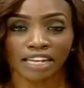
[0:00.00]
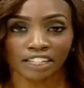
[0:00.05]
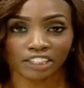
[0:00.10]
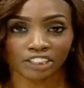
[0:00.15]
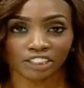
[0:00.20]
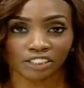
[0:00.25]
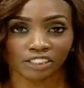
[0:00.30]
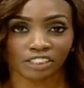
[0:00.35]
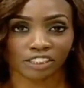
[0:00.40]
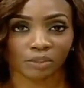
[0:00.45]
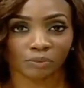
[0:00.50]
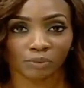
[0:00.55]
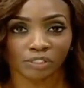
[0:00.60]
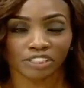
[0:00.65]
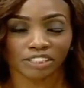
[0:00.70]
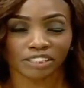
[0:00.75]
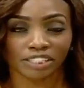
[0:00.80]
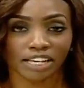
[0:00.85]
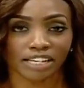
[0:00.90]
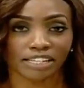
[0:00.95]
elections,
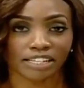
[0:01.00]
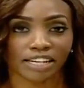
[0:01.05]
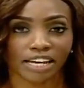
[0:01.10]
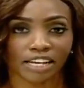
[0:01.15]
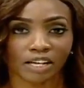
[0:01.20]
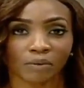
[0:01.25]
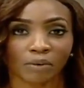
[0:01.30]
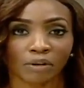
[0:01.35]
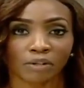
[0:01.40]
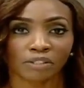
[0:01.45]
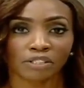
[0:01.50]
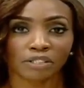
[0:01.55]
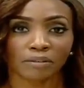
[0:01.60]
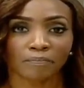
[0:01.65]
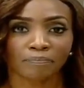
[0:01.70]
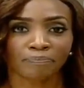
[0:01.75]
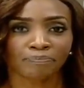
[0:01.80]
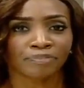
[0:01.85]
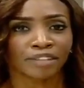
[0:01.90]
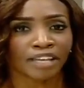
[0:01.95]
which said, and I quote,